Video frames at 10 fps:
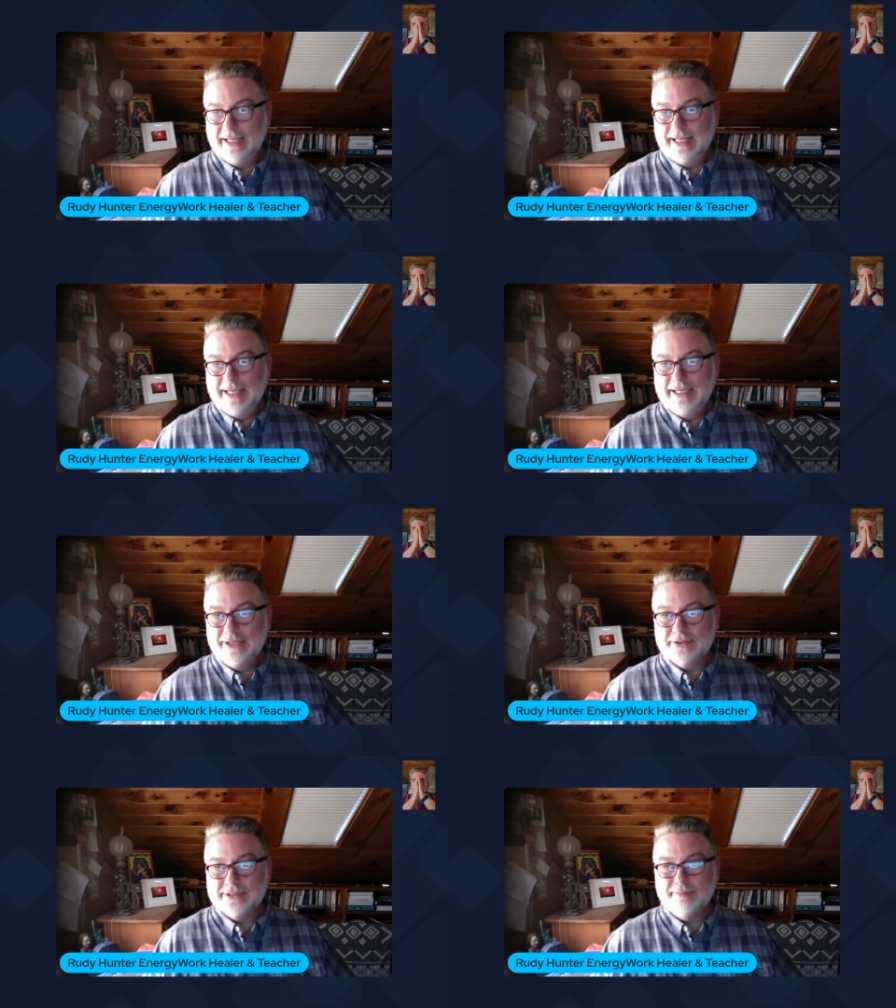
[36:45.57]

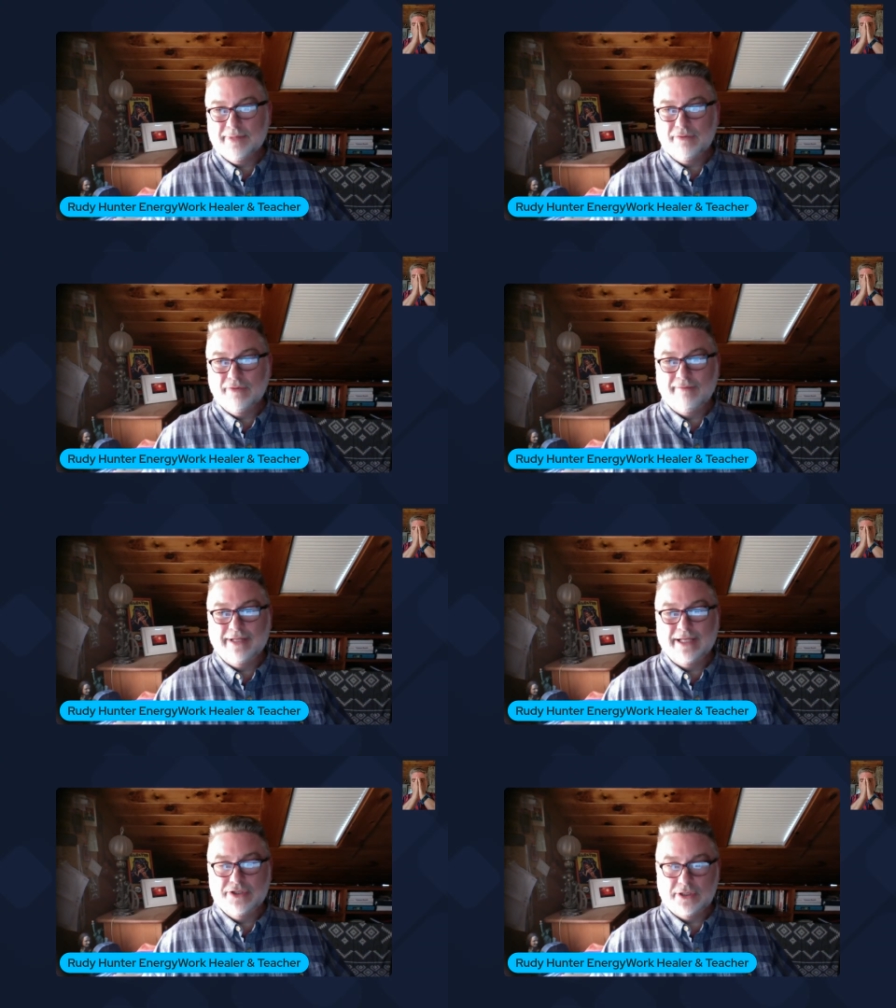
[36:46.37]
Here's the big
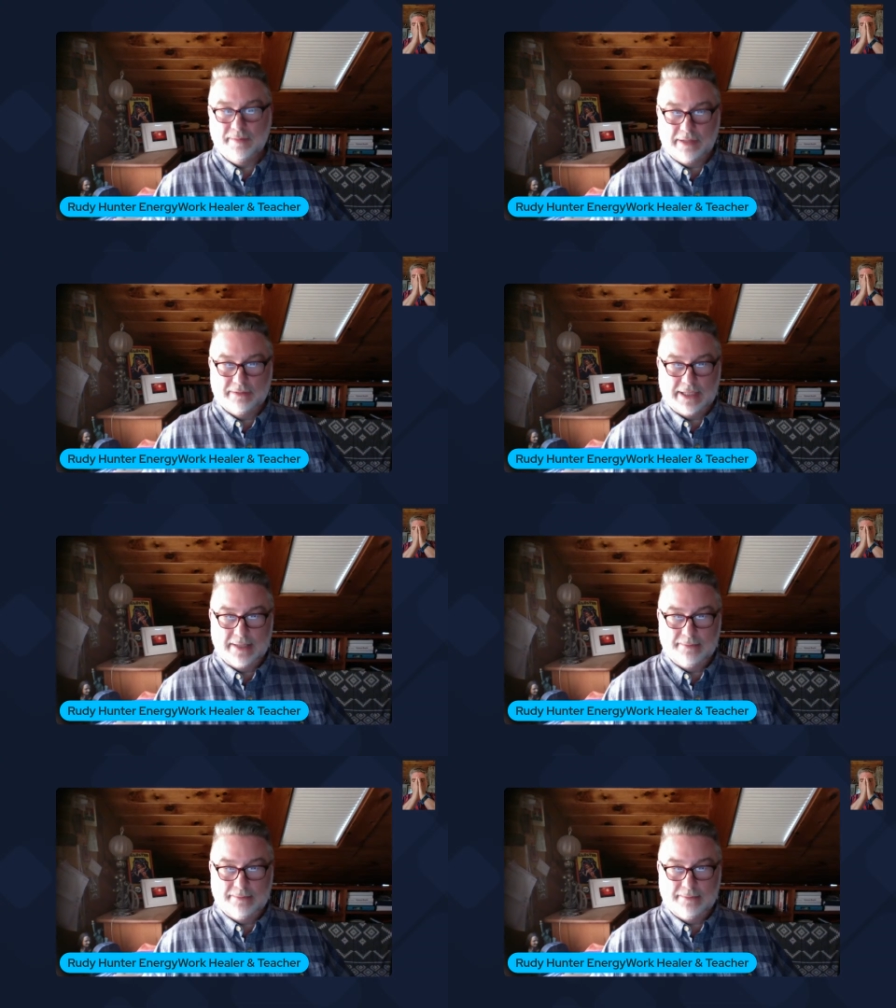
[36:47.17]
revelation about that.